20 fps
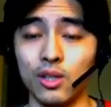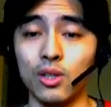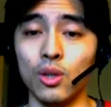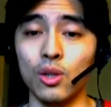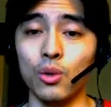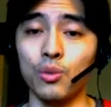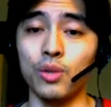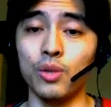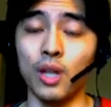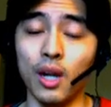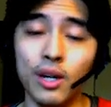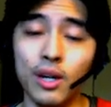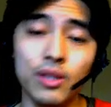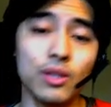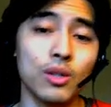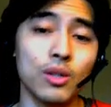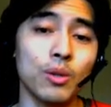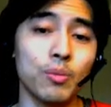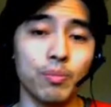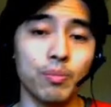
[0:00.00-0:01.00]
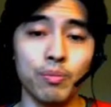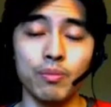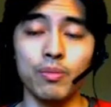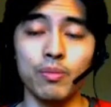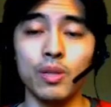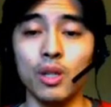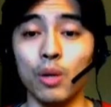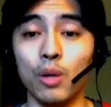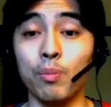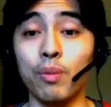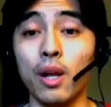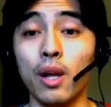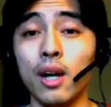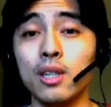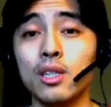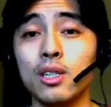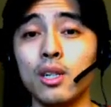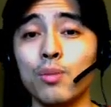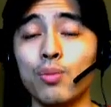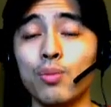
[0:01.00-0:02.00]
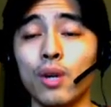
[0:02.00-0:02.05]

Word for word: So the other you know blockchain